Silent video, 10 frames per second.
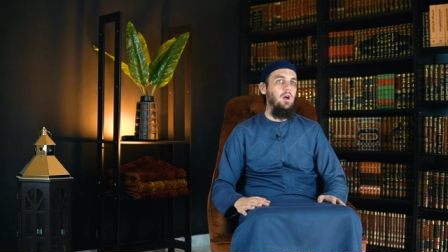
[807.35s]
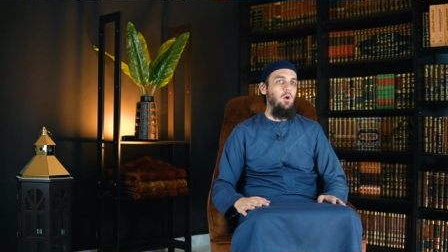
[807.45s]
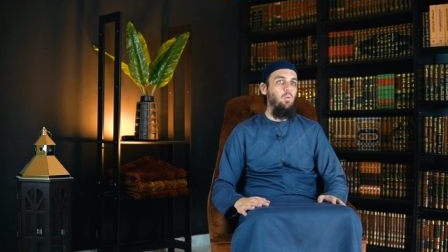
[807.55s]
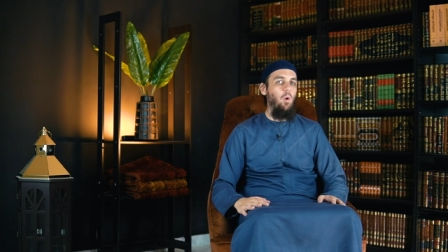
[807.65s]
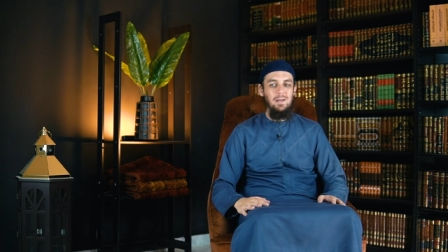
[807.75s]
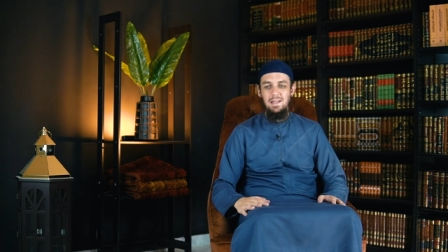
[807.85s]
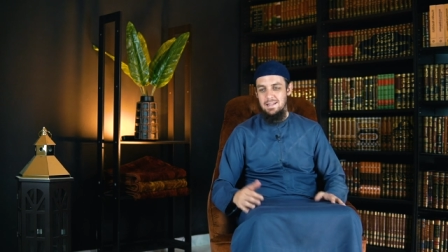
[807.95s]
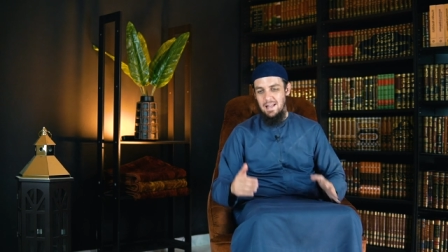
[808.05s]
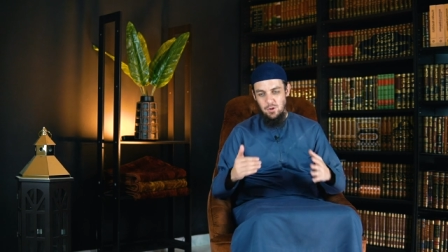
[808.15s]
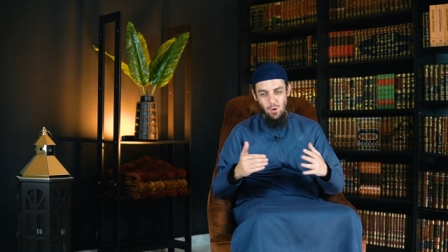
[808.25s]
One is
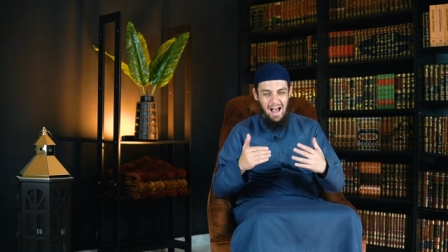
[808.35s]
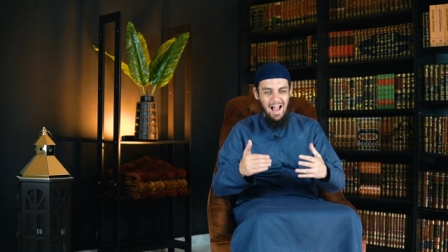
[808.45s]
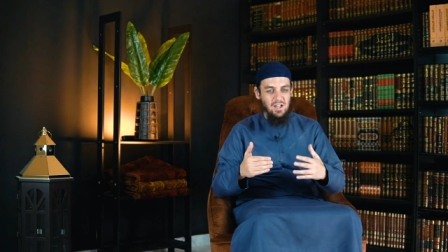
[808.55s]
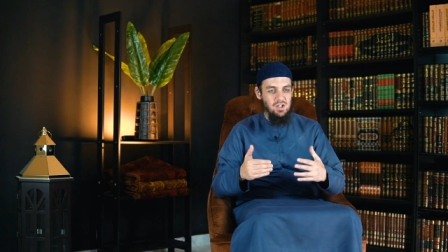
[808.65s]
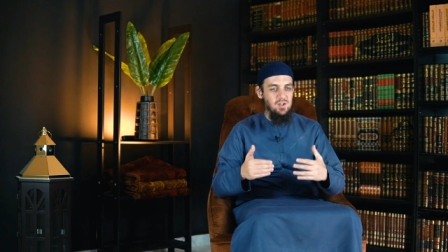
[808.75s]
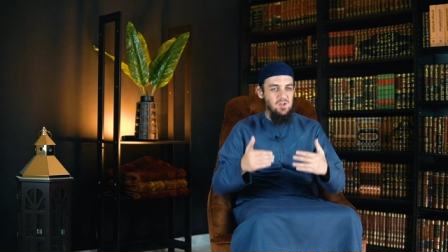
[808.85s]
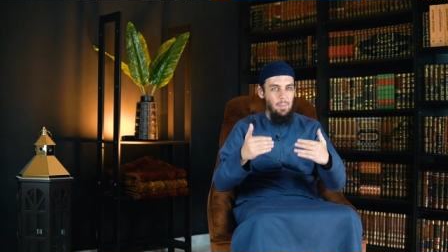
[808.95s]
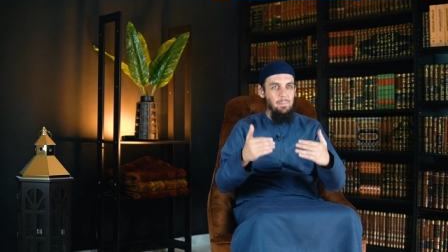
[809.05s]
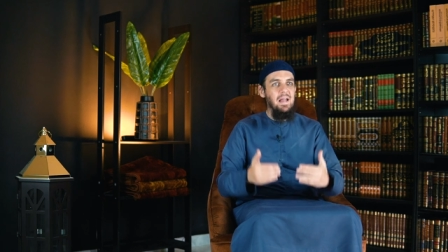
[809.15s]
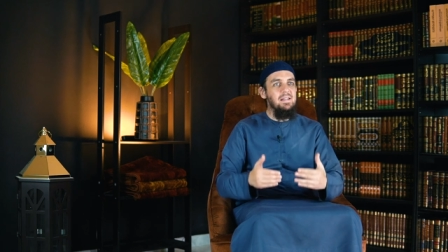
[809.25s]
that your actions are
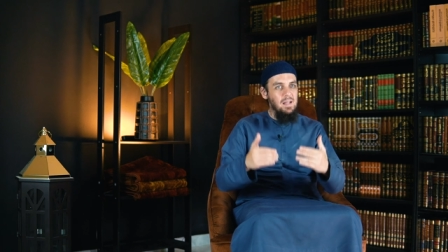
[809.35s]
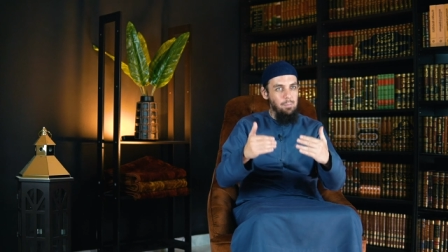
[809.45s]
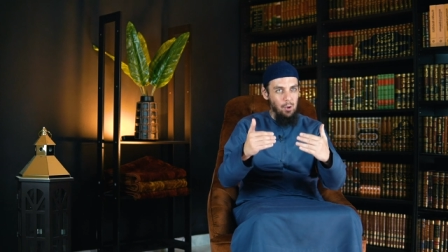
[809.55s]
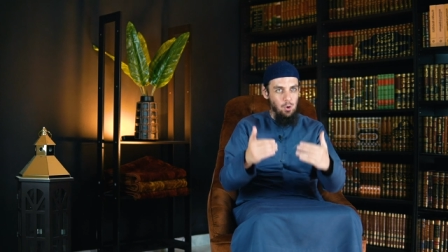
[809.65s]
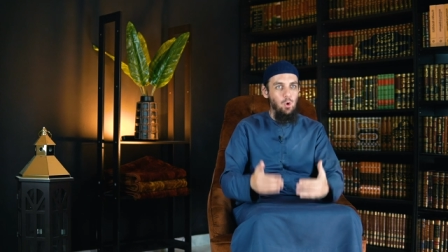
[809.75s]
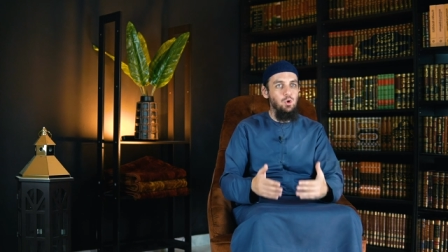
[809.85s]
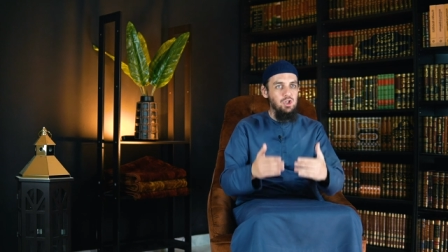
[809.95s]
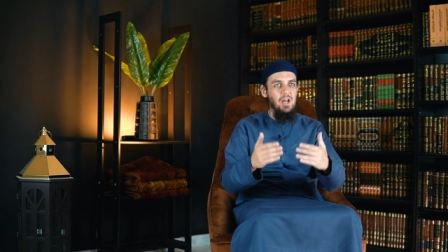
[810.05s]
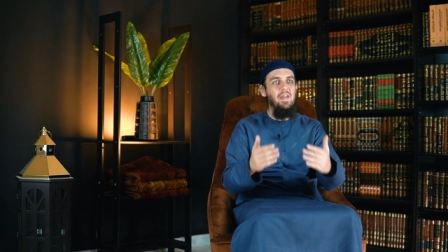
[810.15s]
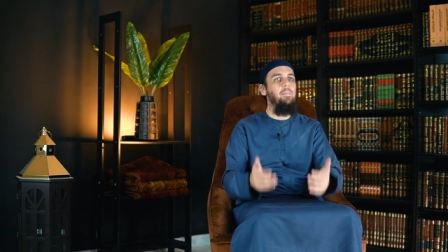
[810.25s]
based upon
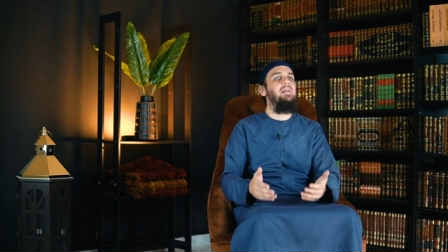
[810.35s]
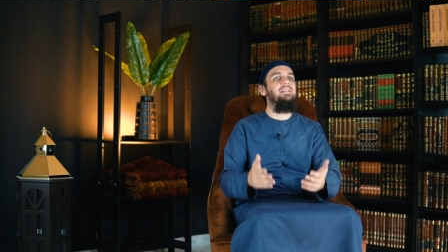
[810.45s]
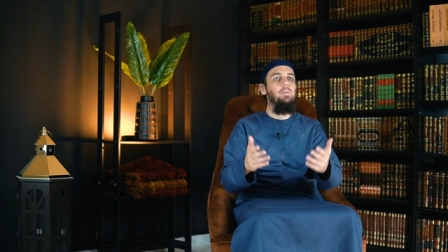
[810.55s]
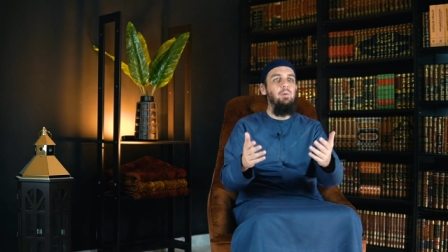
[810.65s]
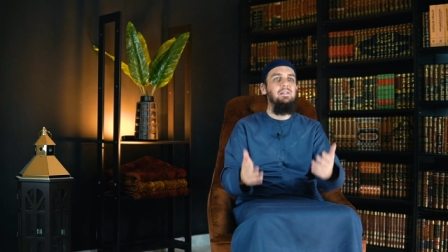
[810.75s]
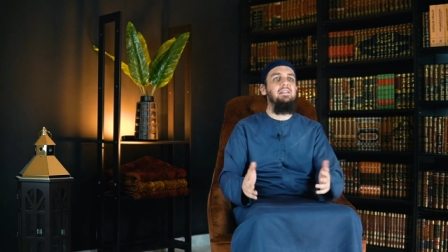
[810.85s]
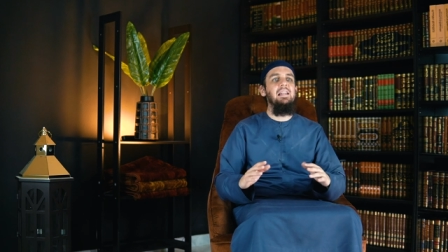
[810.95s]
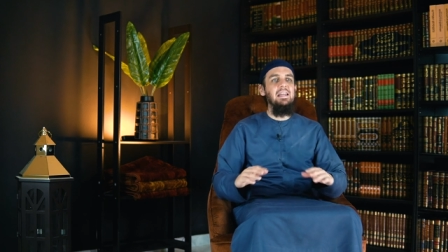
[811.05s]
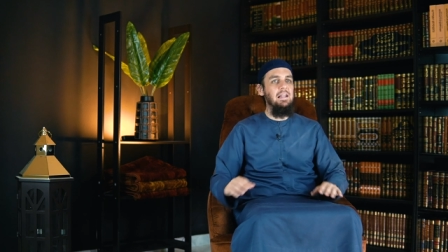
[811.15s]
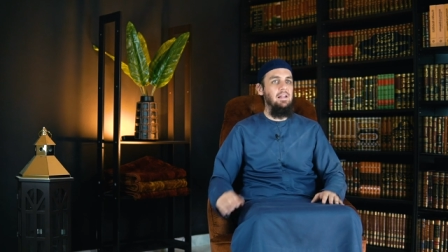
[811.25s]
hujjah, they're based upon
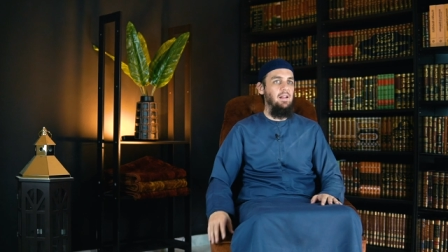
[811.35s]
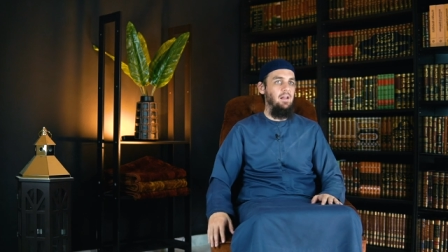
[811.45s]
dalil.